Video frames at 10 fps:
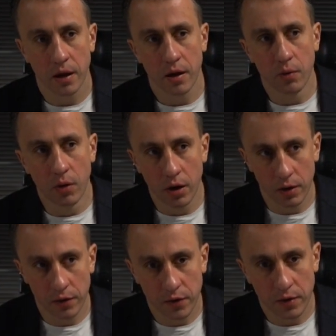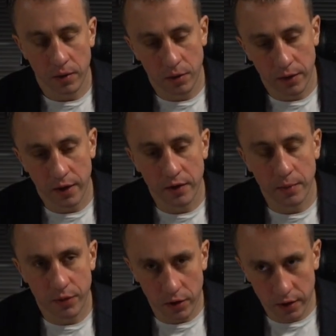world of IT
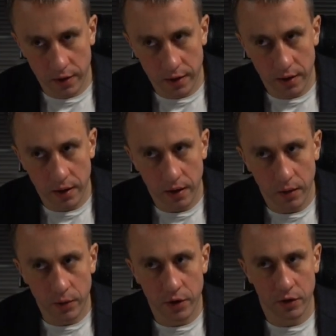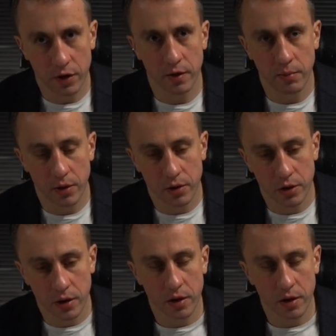products which is just emerging.